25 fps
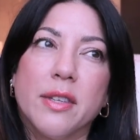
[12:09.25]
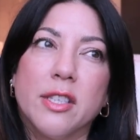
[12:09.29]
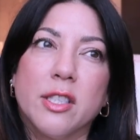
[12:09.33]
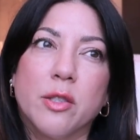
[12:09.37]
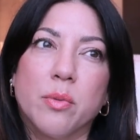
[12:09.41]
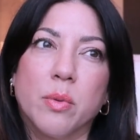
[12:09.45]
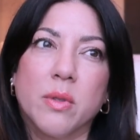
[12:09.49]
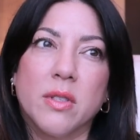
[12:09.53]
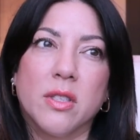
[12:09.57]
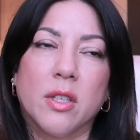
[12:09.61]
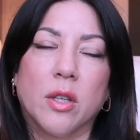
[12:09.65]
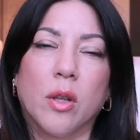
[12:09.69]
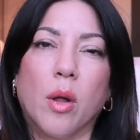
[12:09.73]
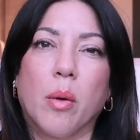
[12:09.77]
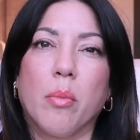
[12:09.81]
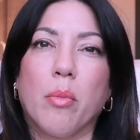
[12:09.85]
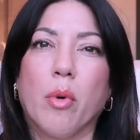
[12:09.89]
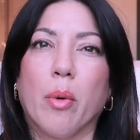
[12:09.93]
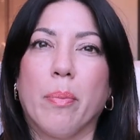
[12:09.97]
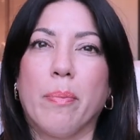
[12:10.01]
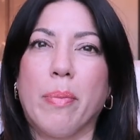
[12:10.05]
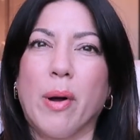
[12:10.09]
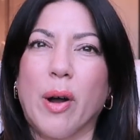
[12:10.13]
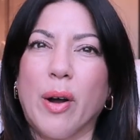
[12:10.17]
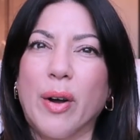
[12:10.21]
This one's a lot
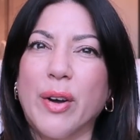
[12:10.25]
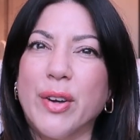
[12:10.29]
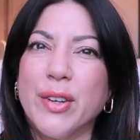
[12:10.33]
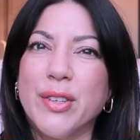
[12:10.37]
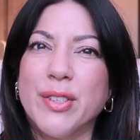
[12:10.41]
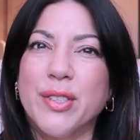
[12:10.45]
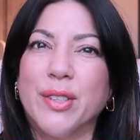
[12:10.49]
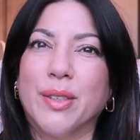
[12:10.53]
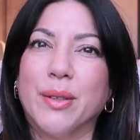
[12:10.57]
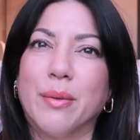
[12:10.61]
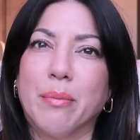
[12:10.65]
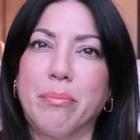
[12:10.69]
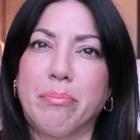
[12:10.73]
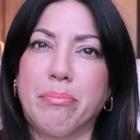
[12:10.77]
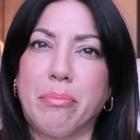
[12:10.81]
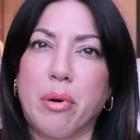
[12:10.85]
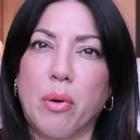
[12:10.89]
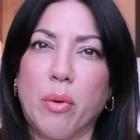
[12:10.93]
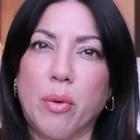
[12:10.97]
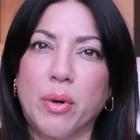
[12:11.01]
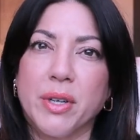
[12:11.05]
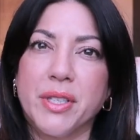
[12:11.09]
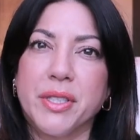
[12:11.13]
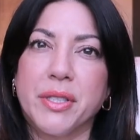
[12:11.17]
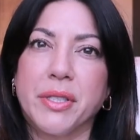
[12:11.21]
more potent,
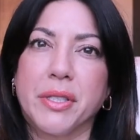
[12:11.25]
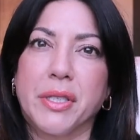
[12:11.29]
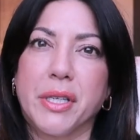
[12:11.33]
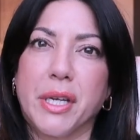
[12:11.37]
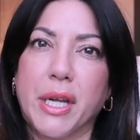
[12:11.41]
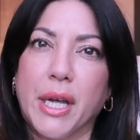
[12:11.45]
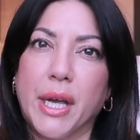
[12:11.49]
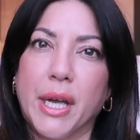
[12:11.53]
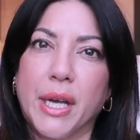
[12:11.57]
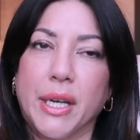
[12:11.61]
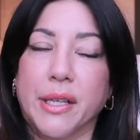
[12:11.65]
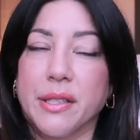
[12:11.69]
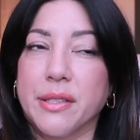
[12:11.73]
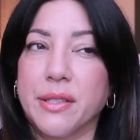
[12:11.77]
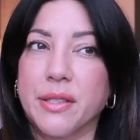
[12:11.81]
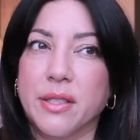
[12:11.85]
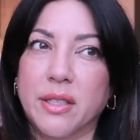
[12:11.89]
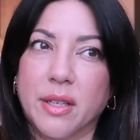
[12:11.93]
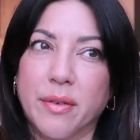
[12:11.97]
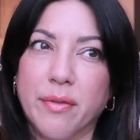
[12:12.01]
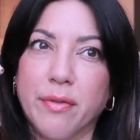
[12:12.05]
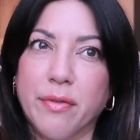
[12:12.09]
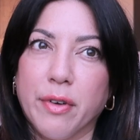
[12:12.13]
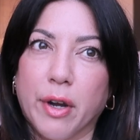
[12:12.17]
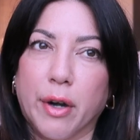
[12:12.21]

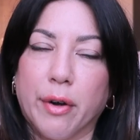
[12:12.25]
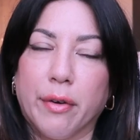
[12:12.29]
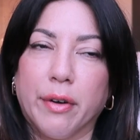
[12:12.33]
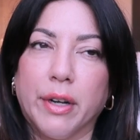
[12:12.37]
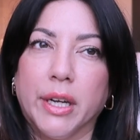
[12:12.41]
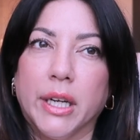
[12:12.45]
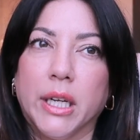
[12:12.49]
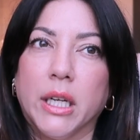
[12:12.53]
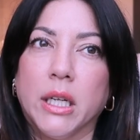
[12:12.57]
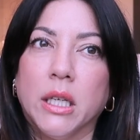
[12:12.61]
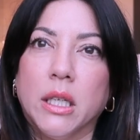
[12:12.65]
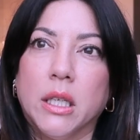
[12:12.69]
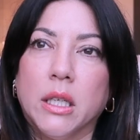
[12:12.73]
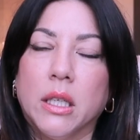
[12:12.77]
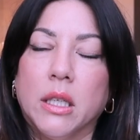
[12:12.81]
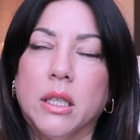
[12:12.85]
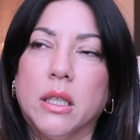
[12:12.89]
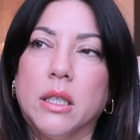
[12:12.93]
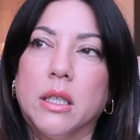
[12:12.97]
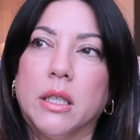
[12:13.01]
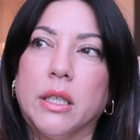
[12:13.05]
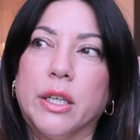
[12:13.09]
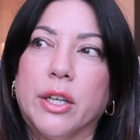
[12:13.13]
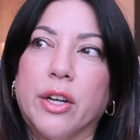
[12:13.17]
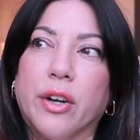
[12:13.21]
poison-esque, very,
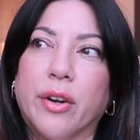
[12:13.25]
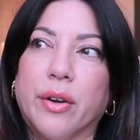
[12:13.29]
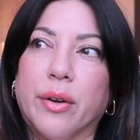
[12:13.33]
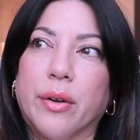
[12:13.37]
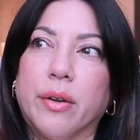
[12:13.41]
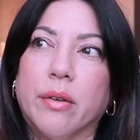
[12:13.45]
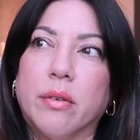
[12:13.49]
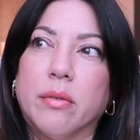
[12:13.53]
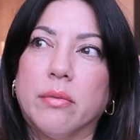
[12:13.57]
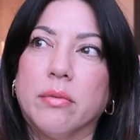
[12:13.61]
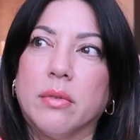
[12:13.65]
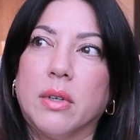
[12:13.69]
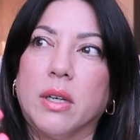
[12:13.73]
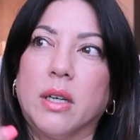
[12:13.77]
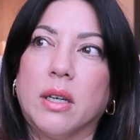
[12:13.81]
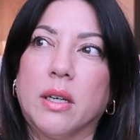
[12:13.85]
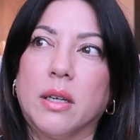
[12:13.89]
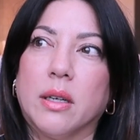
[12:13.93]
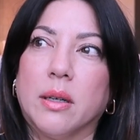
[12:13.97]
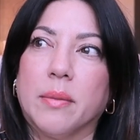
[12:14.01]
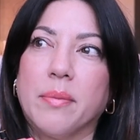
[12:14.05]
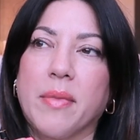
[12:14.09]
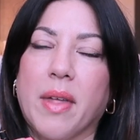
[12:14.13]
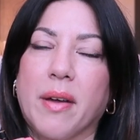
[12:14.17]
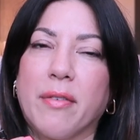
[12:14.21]
you know,
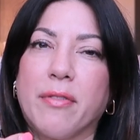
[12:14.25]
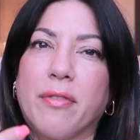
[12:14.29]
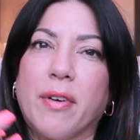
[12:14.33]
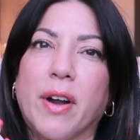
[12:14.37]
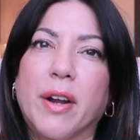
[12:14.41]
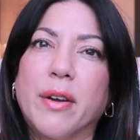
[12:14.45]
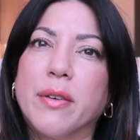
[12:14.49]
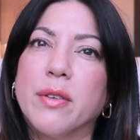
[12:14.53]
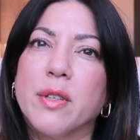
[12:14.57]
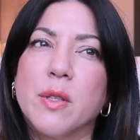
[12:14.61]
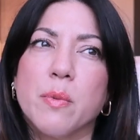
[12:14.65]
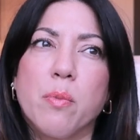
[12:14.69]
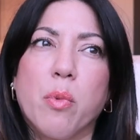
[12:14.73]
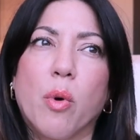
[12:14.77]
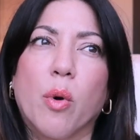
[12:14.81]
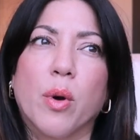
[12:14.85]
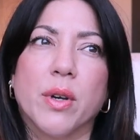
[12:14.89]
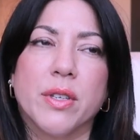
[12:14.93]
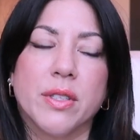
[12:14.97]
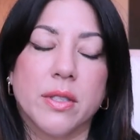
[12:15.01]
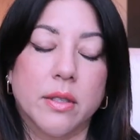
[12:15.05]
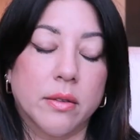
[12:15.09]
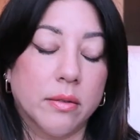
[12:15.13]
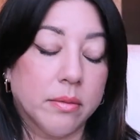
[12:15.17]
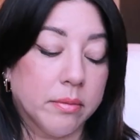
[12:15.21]
um, that fragrance
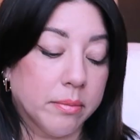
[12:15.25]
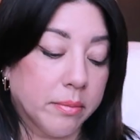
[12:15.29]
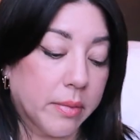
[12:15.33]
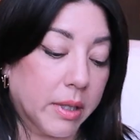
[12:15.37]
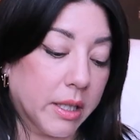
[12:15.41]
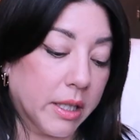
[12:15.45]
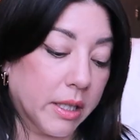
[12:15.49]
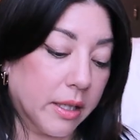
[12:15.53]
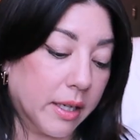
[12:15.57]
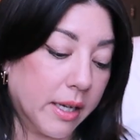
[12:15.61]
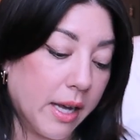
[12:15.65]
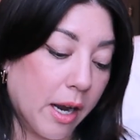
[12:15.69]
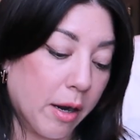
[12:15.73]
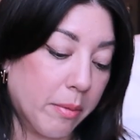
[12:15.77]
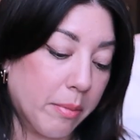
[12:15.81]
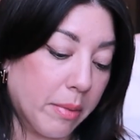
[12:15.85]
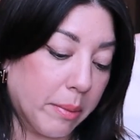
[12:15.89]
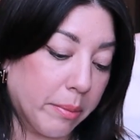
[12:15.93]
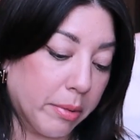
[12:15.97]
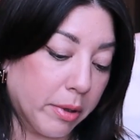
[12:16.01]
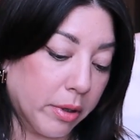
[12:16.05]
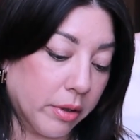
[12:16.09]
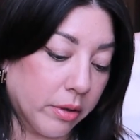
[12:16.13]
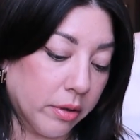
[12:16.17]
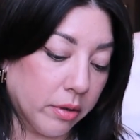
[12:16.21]
Poison, but I can't
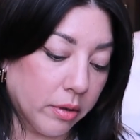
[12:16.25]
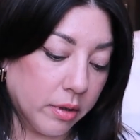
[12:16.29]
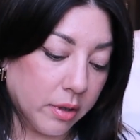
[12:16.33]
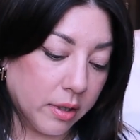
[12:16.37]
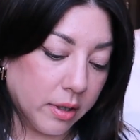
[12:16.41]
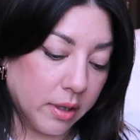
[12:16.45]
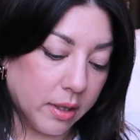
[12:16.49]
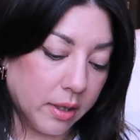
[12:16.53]
remember who.